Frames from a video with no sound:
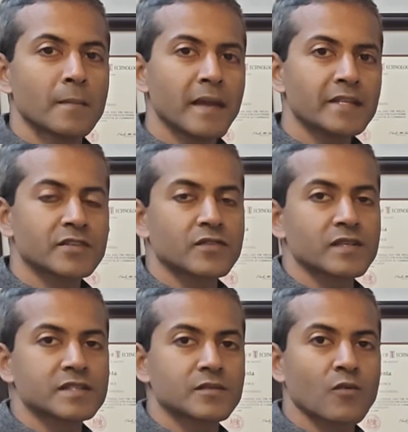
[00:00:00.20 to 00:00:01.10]
major
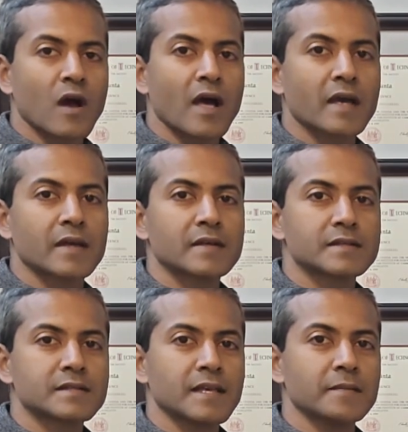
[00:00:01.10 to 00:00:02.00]
reason why
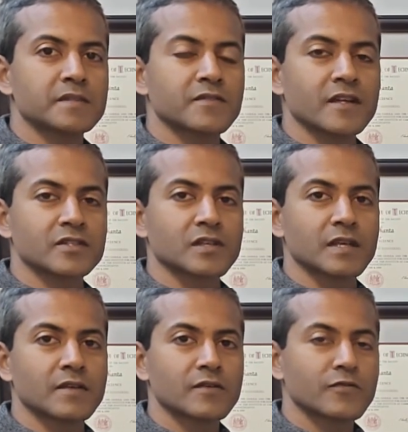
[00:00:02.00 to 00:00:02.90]
teams
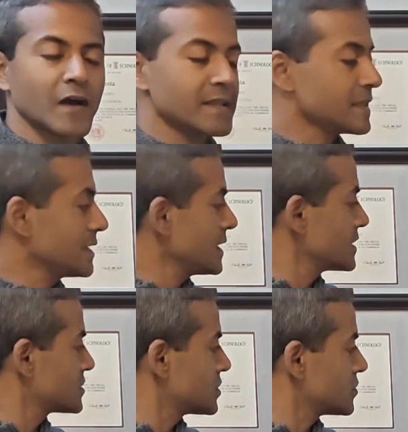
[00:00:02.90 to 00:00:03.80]
eventually find the
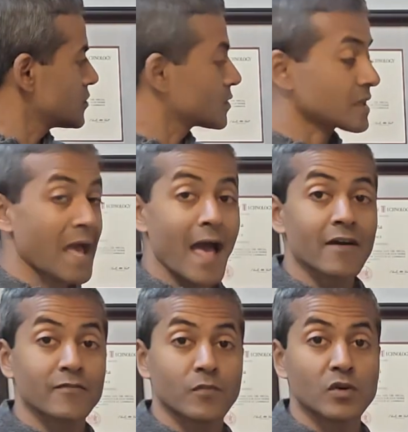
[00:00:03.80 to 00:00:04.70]
need to
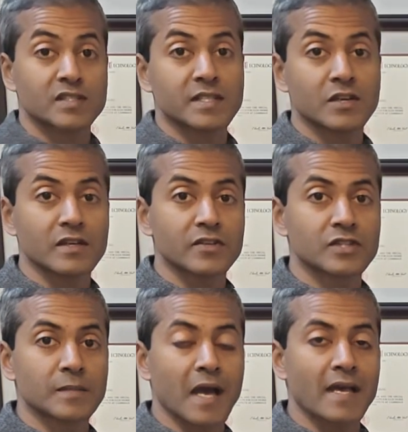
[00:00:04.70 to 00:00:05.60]
have more senior
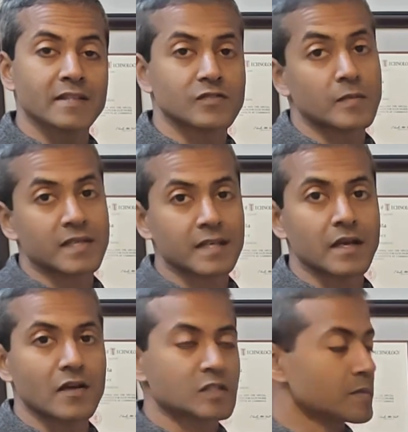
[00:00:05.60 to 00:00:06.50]
leadership guidance from a
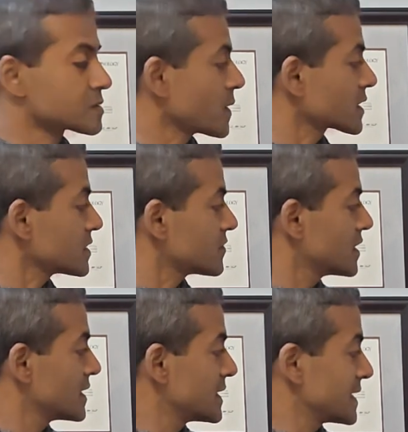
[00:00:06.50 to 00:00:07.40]
technology perspective
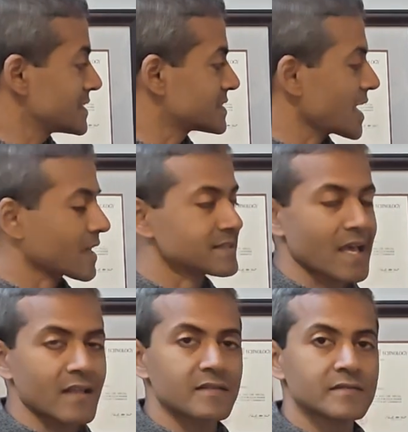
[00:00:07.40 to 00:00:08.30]
is tech
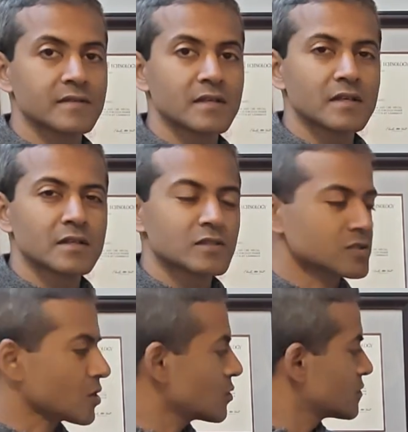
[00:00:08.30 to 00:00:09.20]
debt.
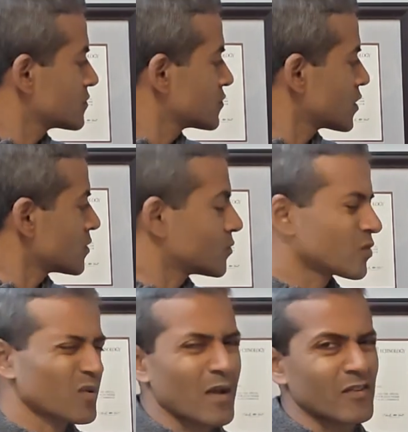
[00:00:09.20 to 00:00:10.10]
So, well,
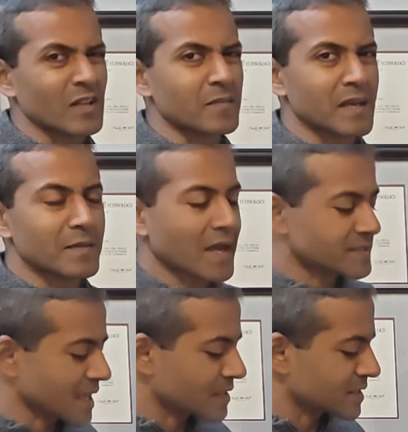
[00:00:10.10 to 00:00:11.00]
what do I really mean by
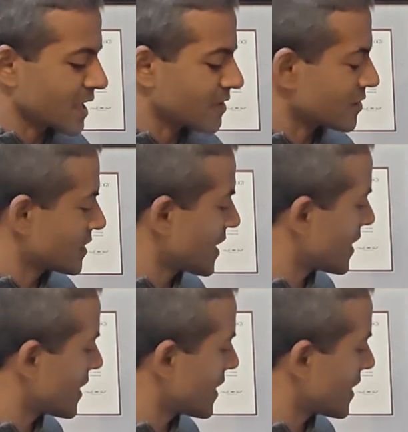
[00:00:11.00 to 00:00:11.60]
tech debt?